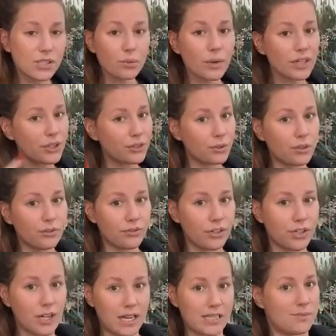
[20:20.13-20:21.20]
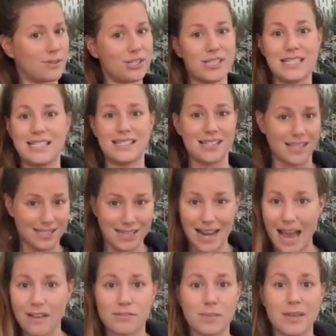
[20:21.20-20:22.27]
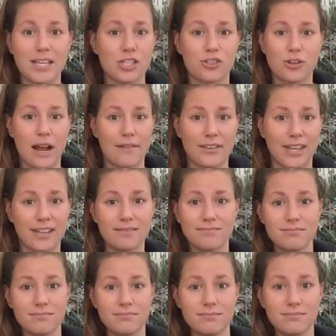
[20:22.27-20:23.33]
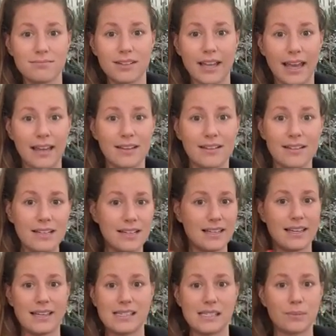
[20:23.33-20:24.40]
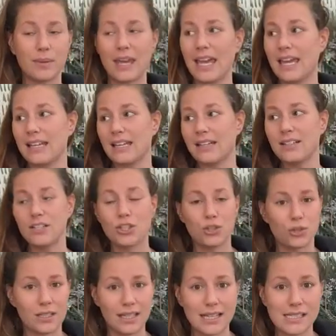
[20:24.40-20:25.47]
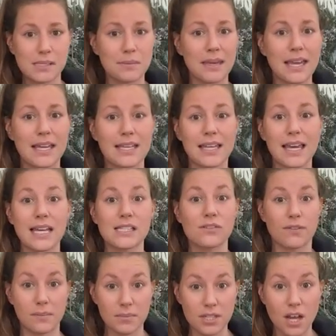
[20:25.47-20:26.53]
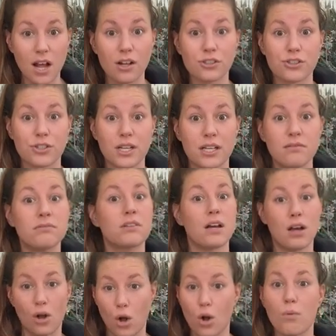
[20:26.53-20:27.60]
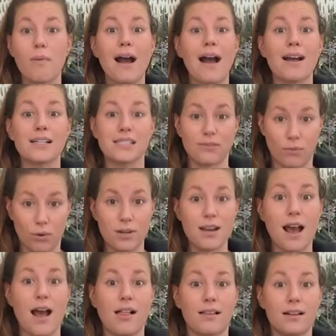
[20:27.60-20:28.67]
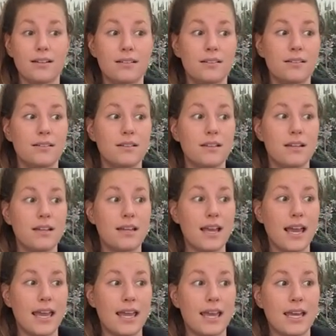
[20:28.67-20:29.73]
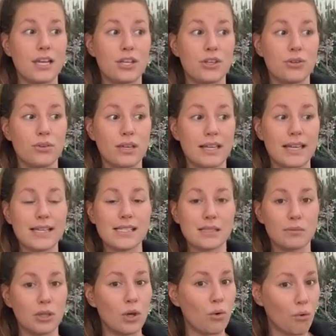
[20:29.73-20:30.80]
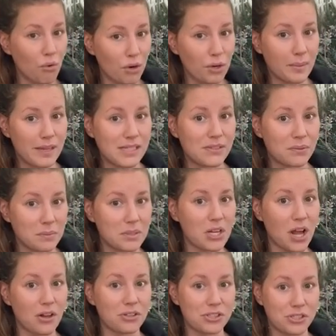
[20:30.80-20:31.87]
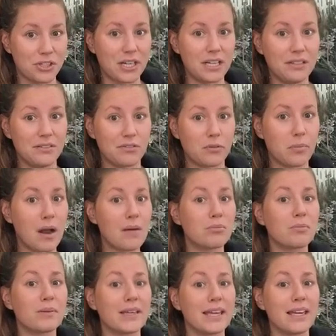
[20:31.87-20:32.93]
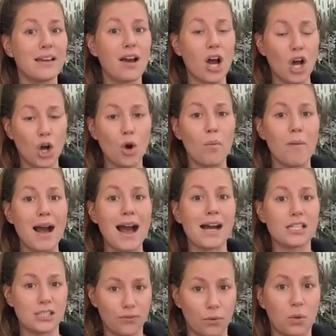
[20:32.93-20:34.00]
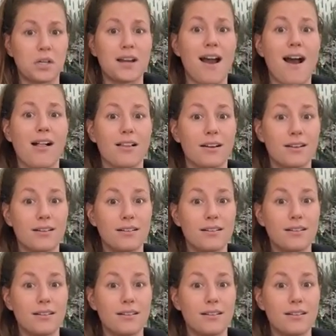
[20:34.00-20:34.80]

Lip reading: what you're doing for your customers. It doesn't have to be extravagant. Okay? Get some candy. You can get some candy canes from the Dollar Tree, a whole box for $1. And you can get some little ornaments from the Dollar Tree from probably a whole box for $1.